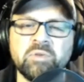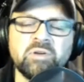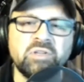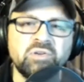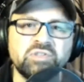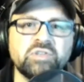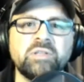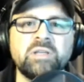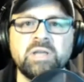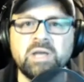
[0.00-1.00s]
They're
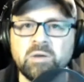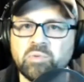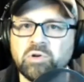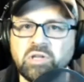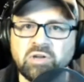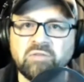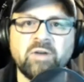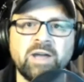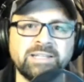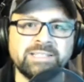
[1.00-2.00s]
usually pretty good
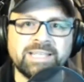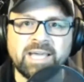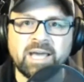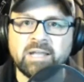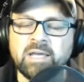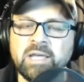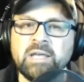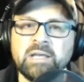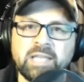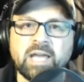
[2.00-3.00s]
friends. They
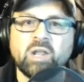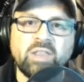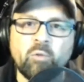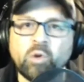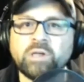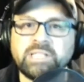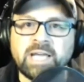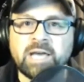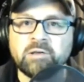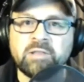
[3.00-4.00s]
work
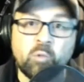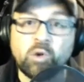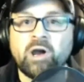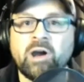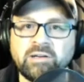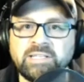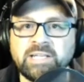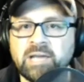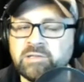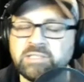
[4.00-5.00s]
together. They work hard
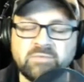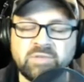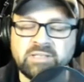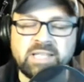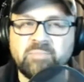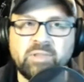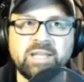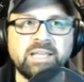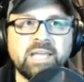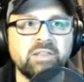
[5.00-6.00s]
together. Sometimes they play
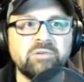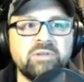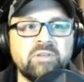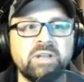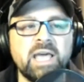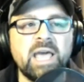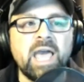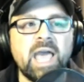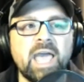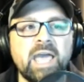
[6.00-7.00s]
together even.
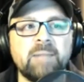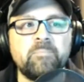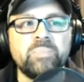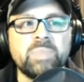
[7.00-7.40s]
And